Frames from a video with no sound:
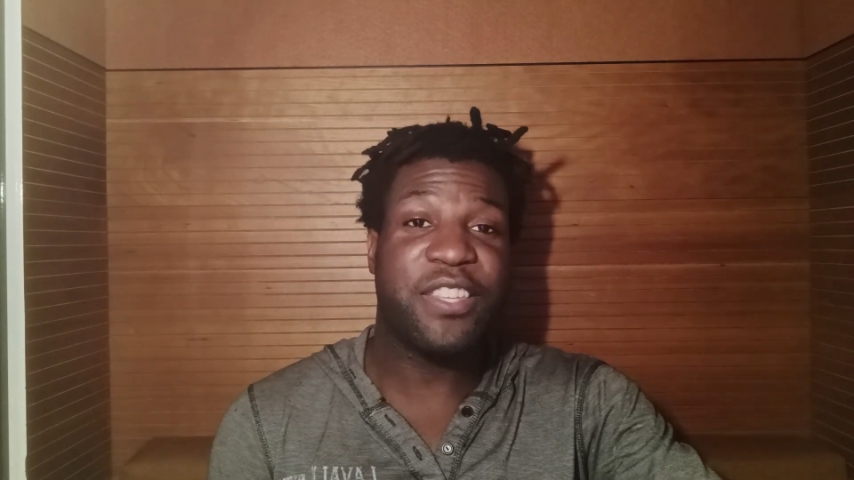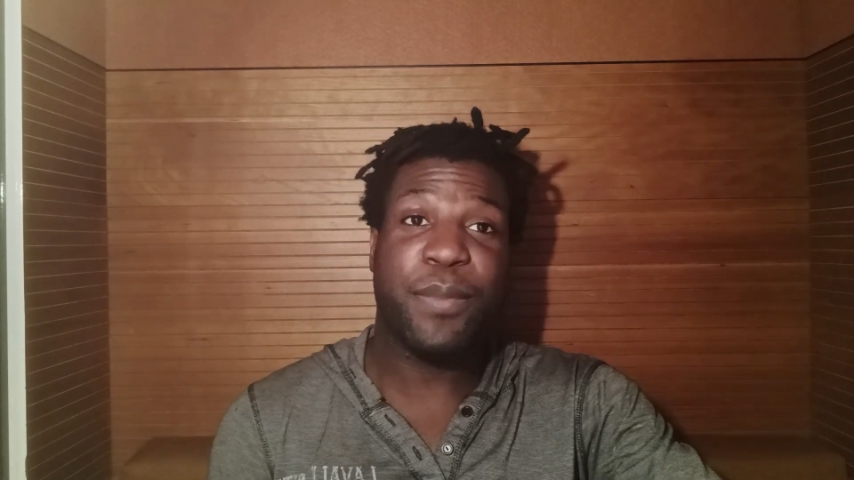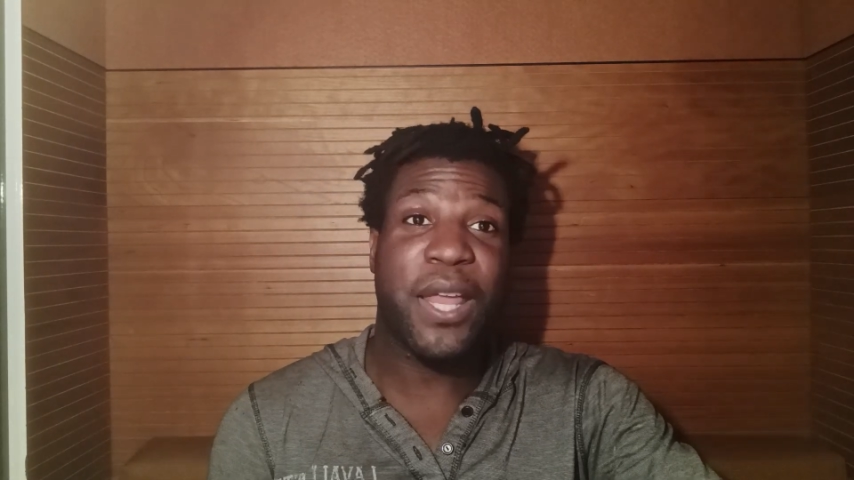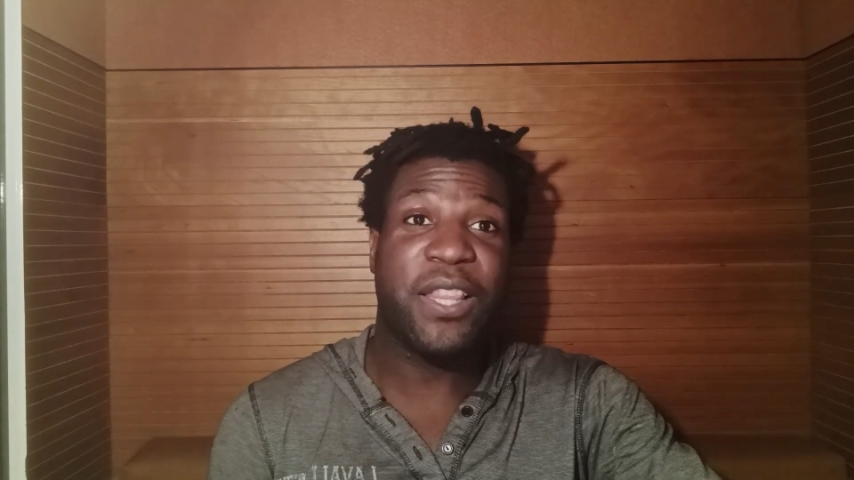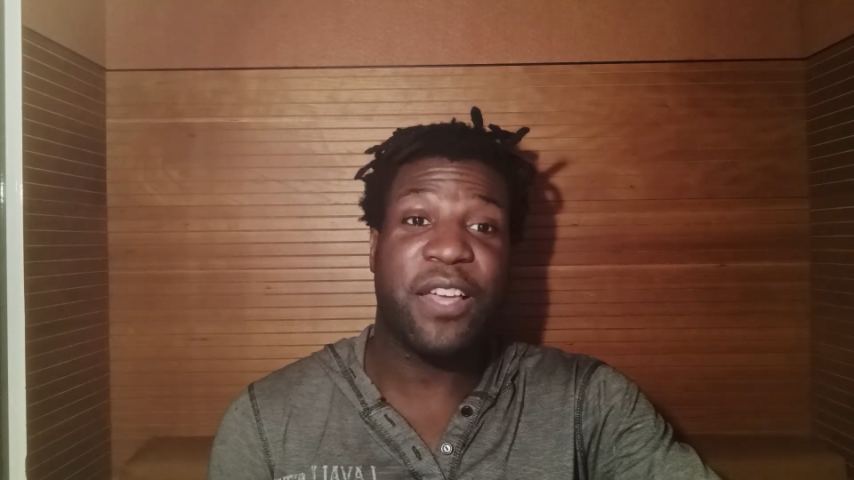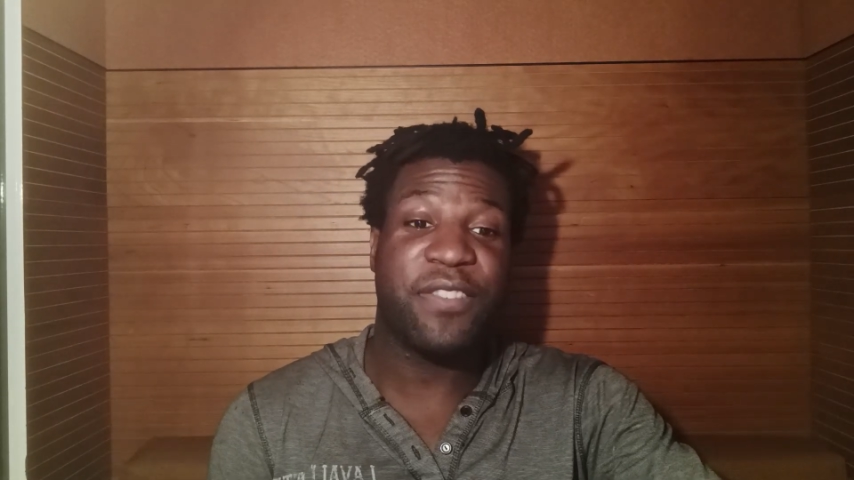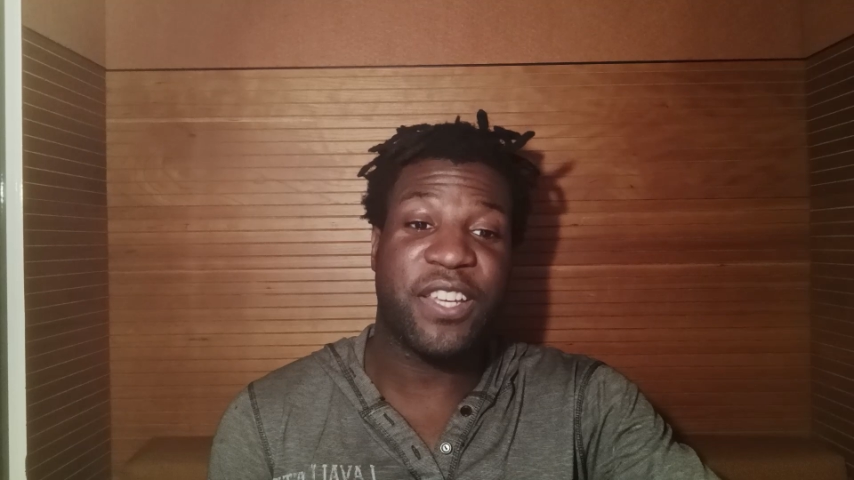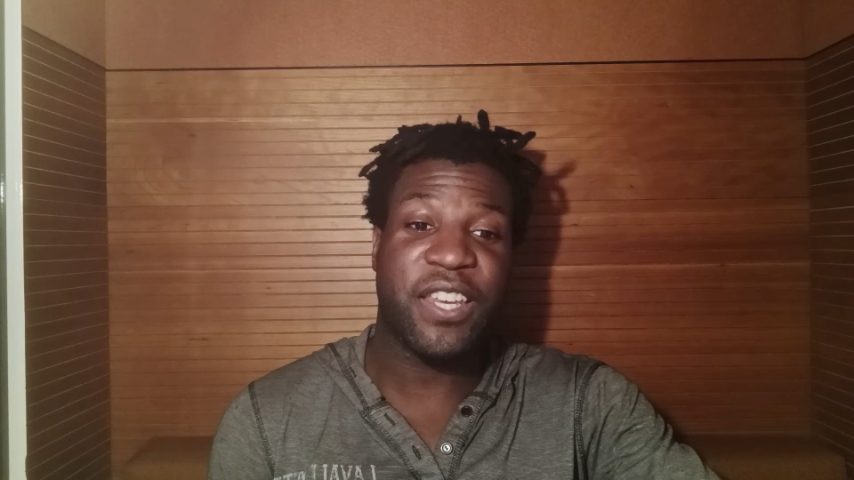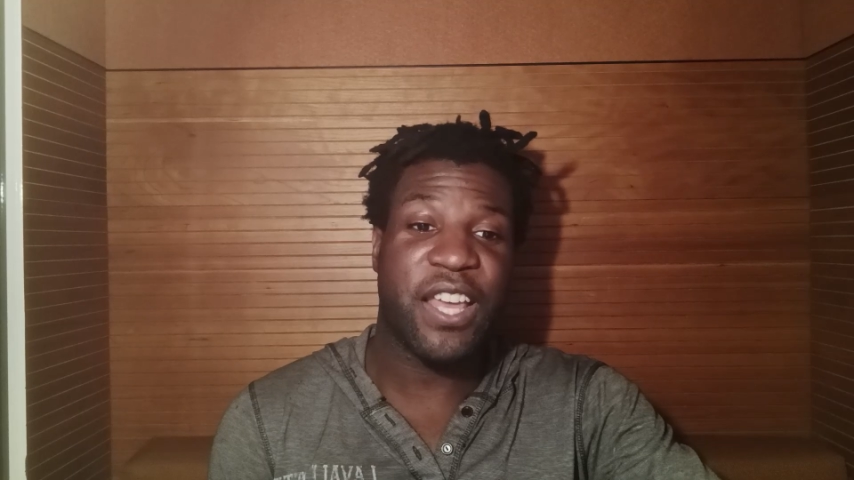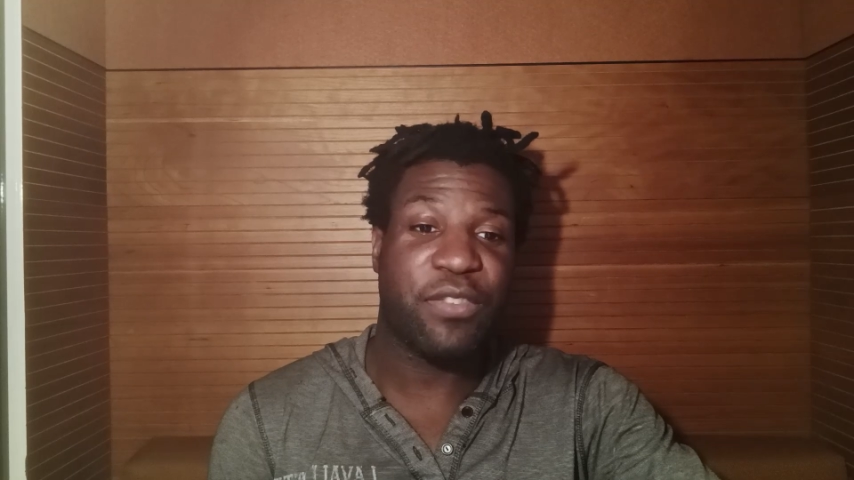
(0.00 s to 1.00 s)
but I love to
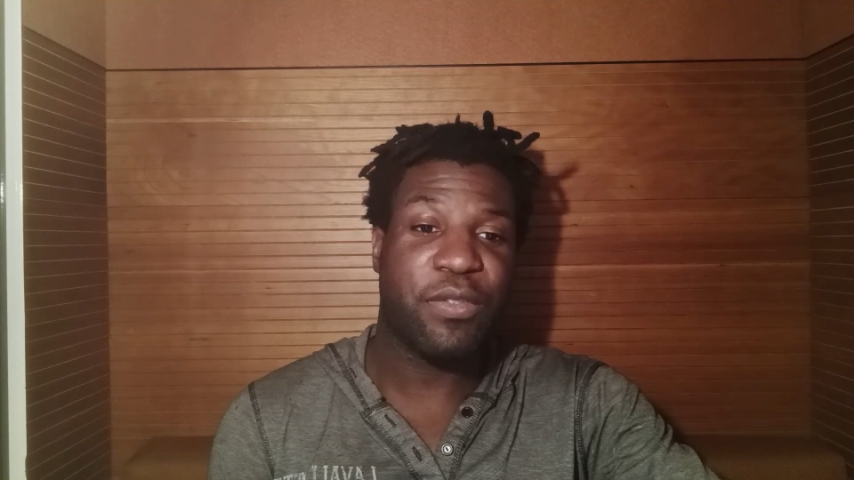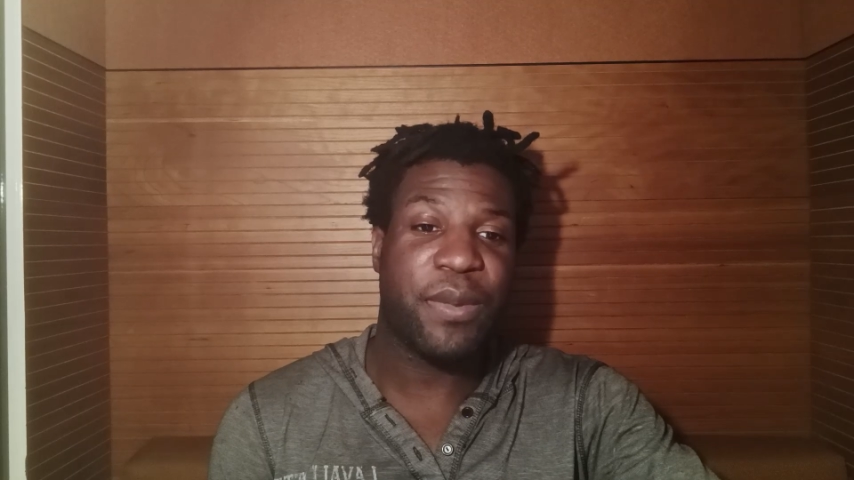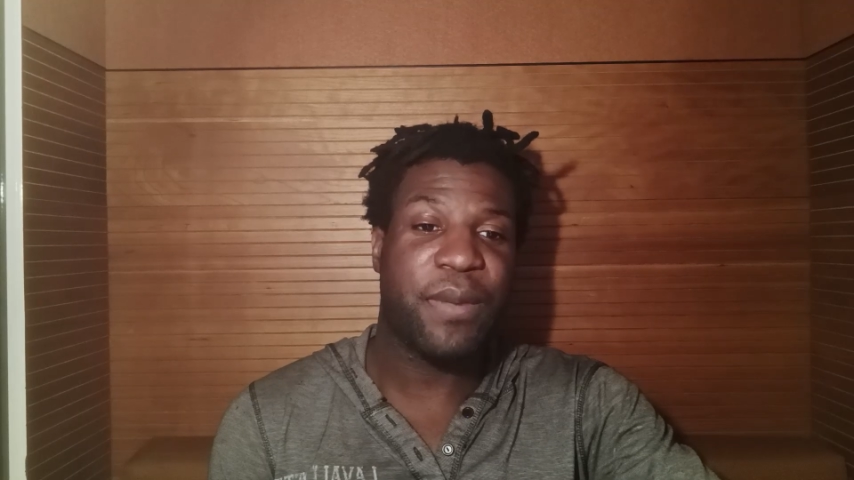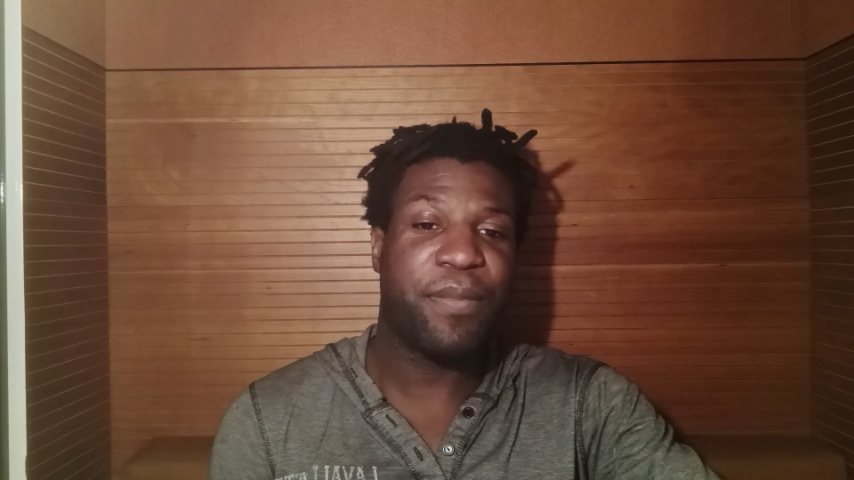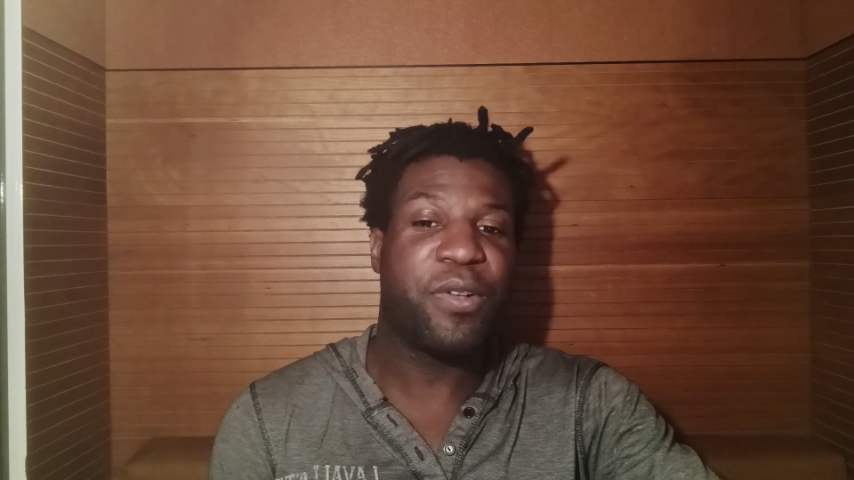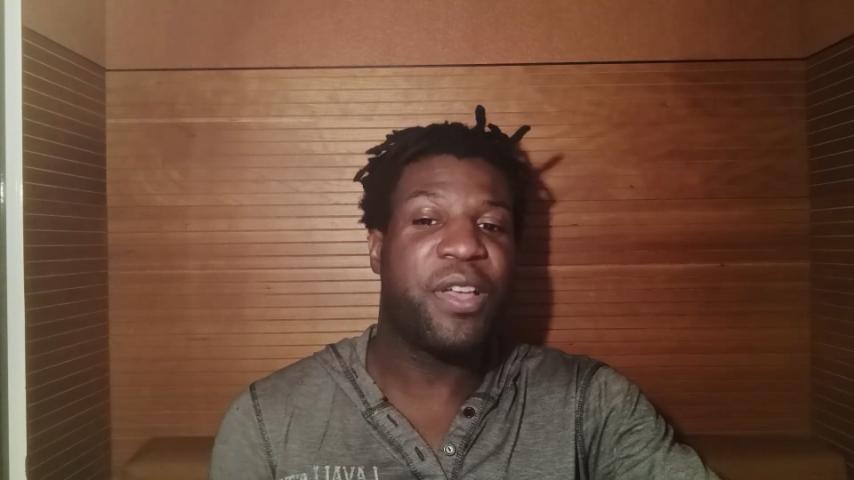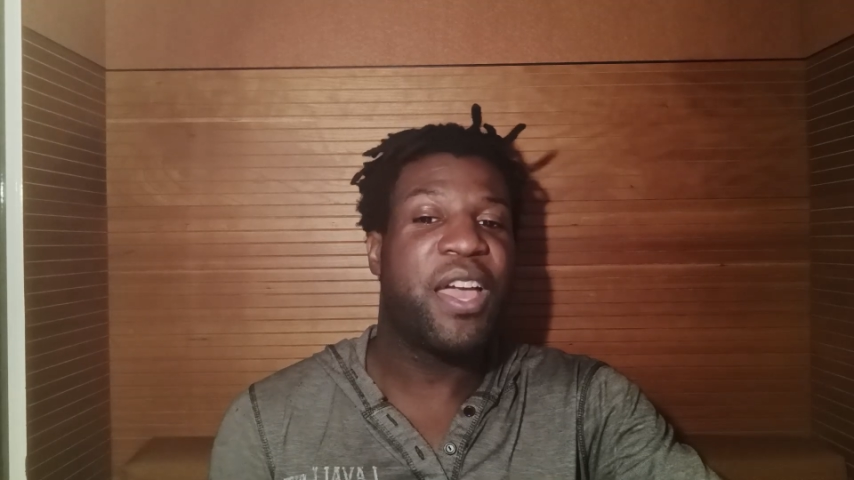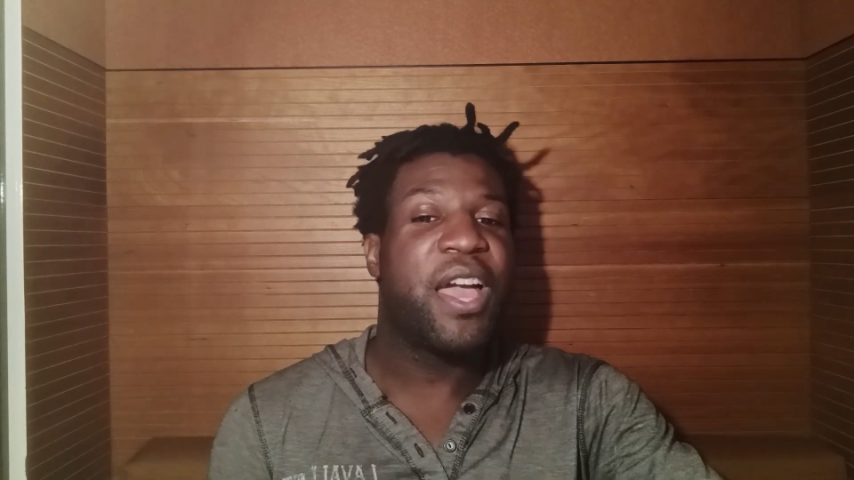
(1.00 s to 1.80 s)
connect with people,